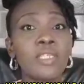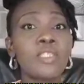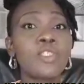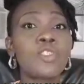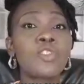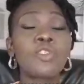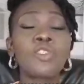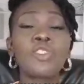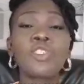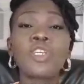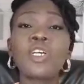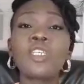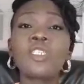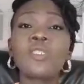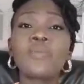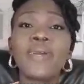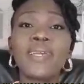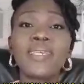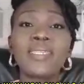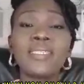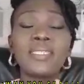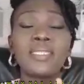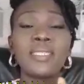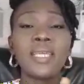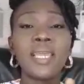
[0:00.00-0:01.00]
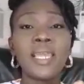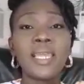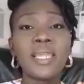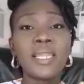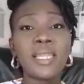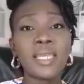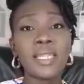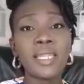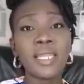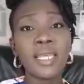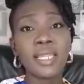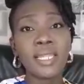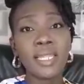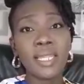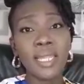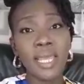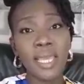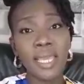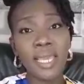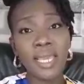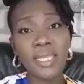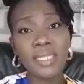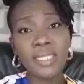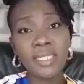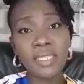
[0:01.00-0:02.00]
So just by staying in a
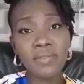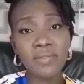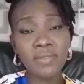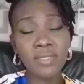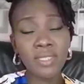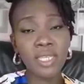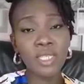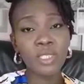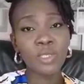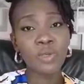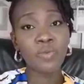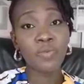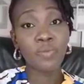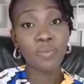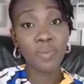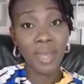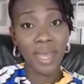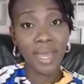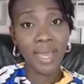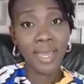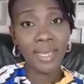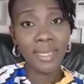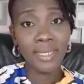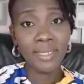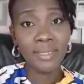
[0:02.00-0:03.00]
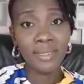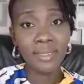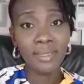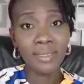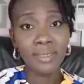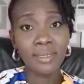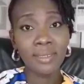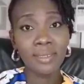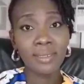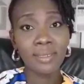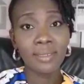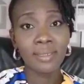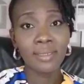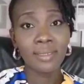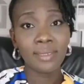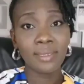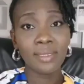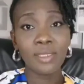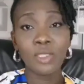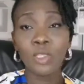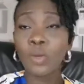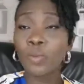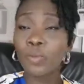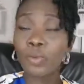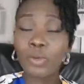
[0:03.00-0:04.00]
negative state of mind,
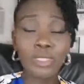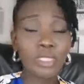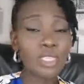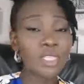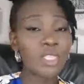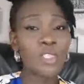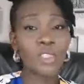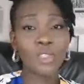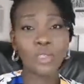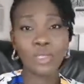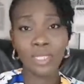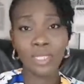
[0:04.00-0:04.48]
your body is